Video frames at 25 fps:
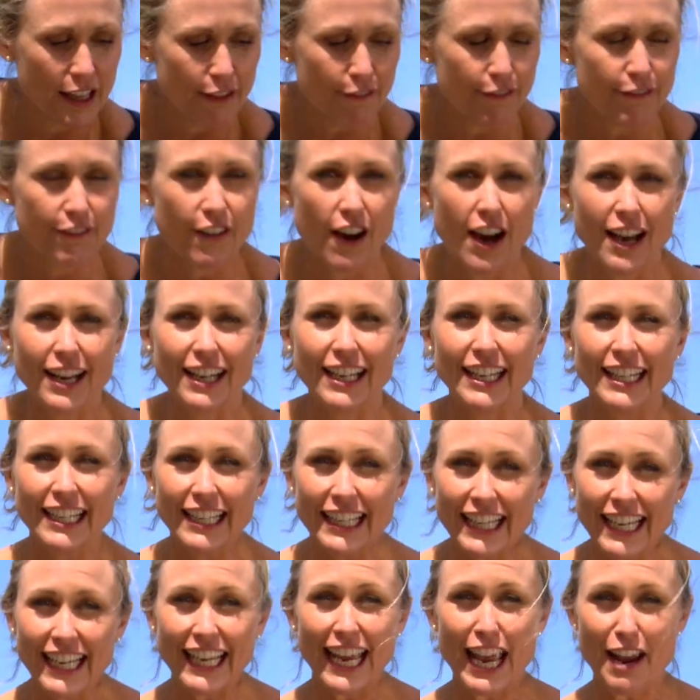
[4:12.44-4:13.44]
then finally
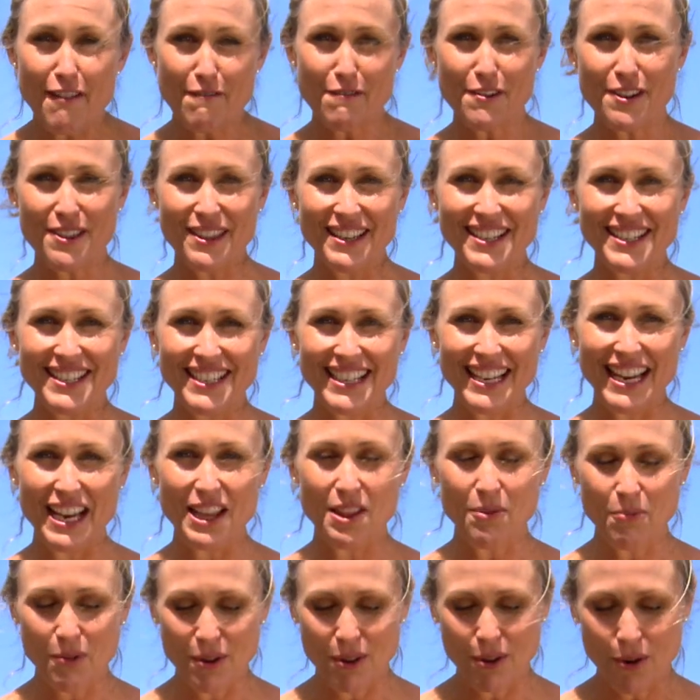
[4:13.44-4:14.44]
link everything
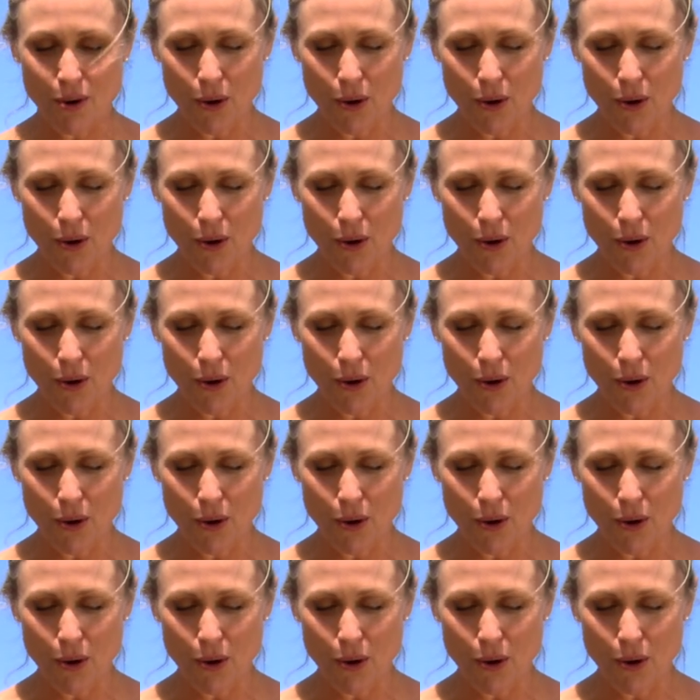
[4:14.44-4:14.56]
together with